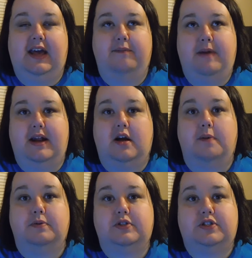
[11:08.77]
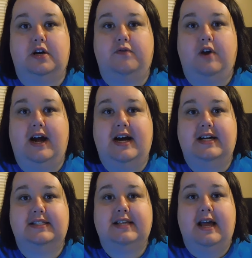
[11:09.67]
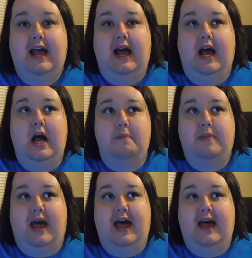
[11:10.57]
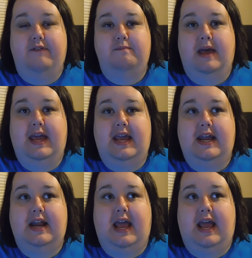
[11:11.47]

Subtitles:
I've made a couple stir fries. I have made